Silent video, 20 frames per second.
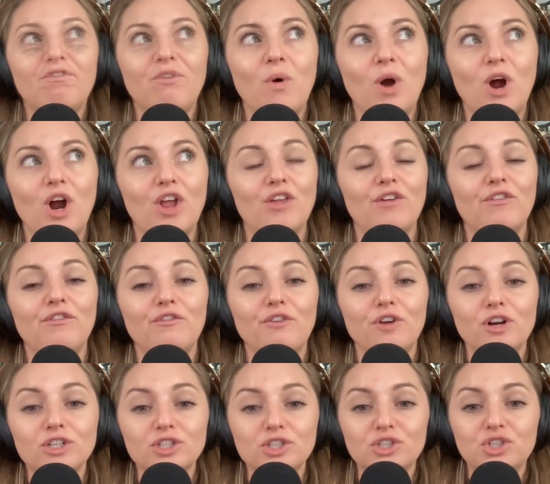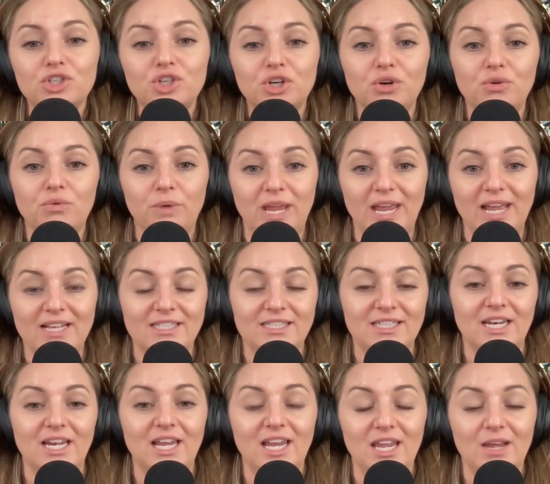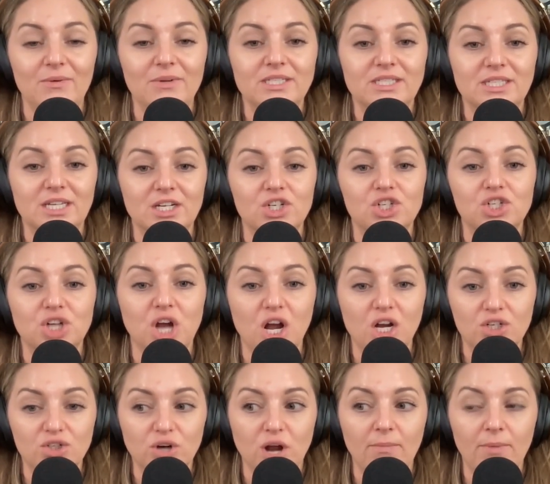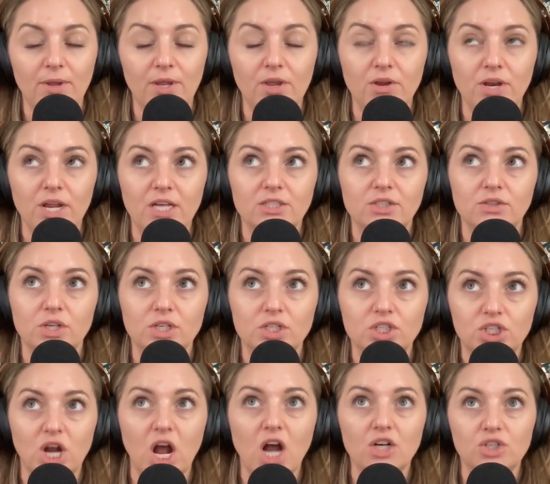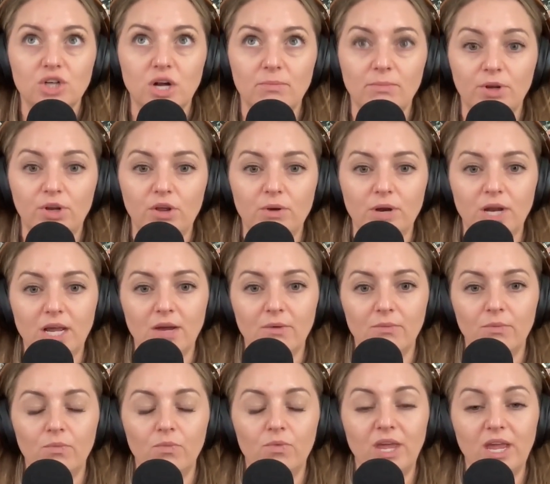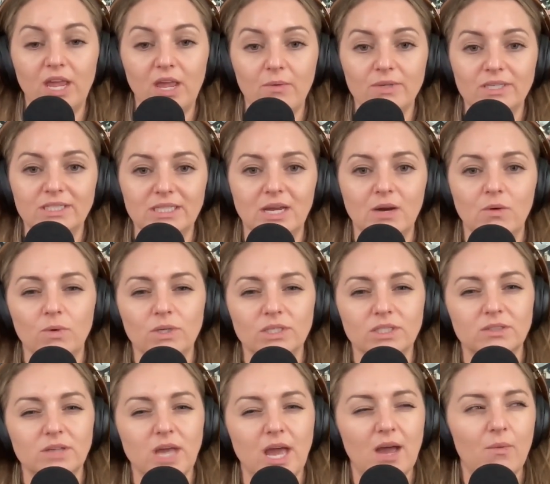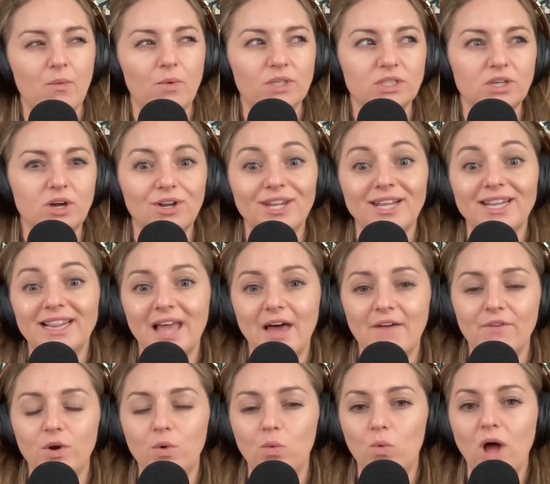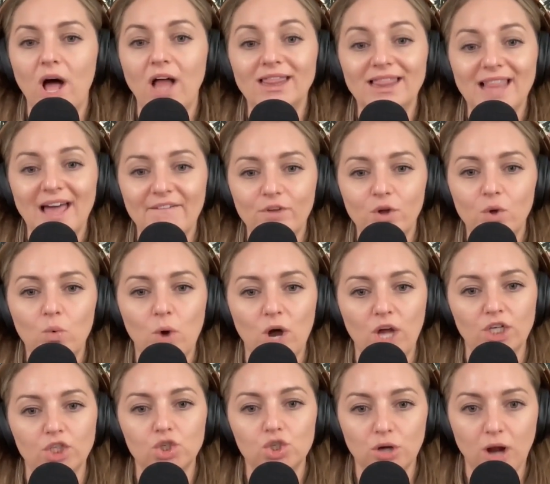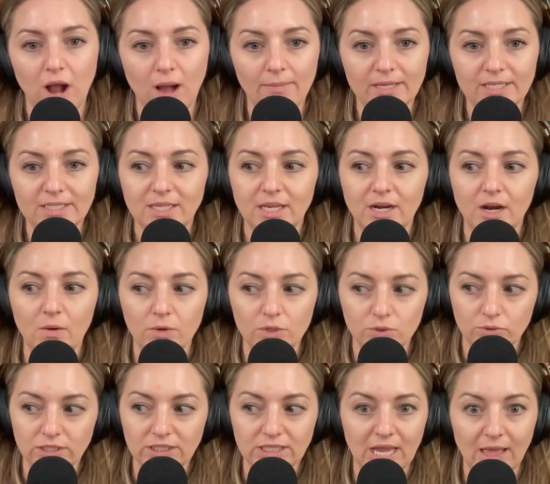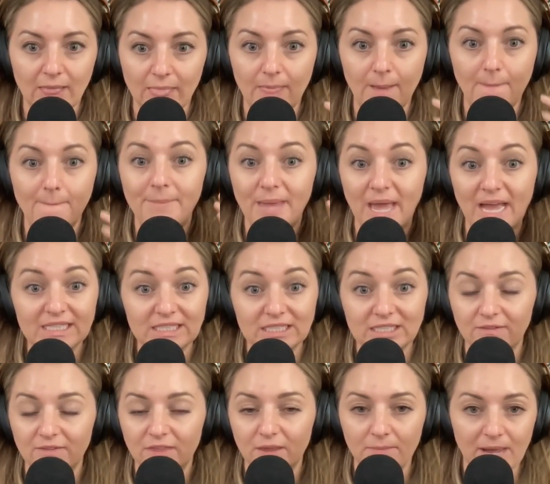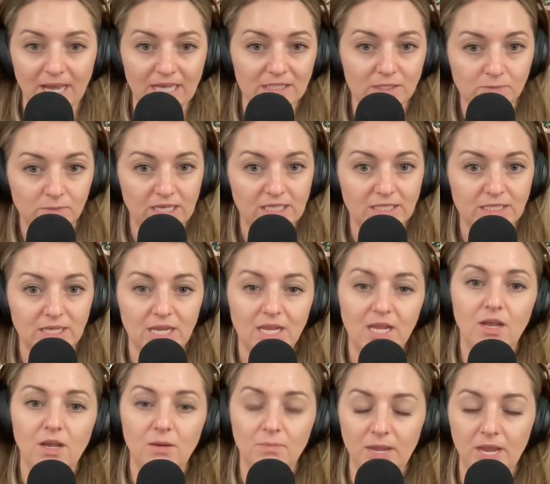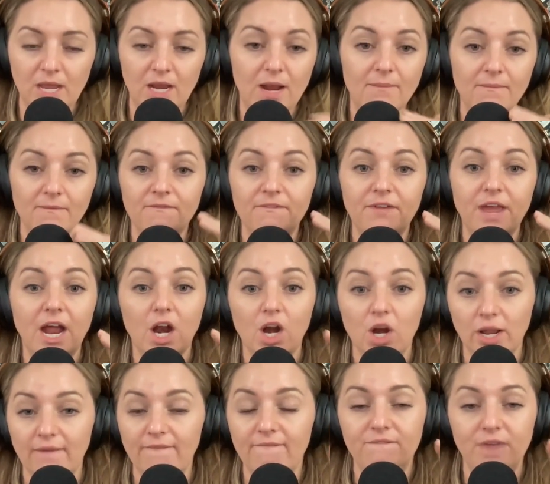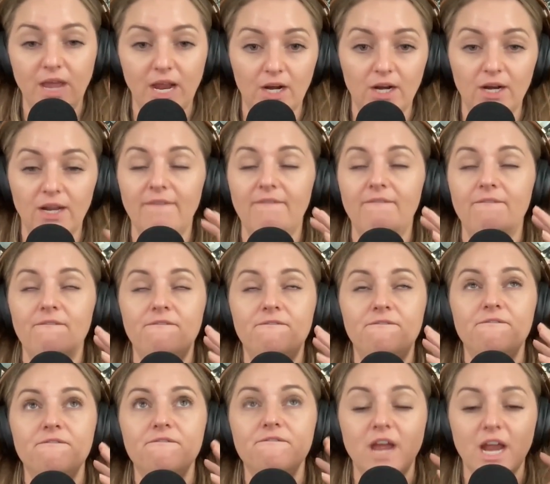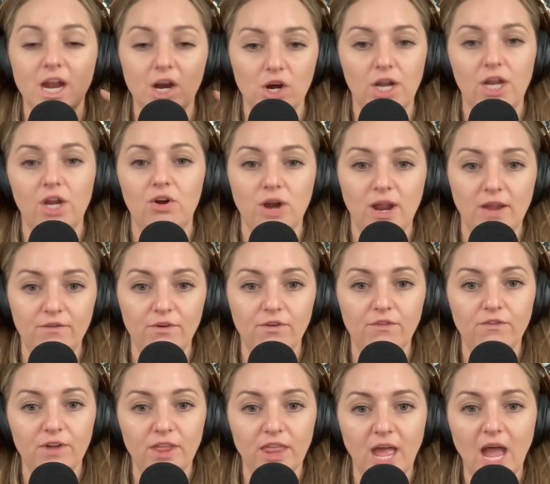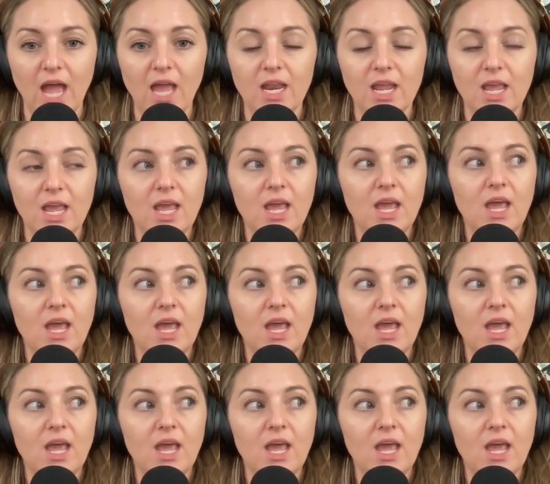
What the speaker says: for the first 2 weeks that he was in shock trauma unit, so the shock trauma unit that he was in was what's called a level 1 trauma center, which was like the best of the best place that he could be. And I'm very, very, very grateful for that.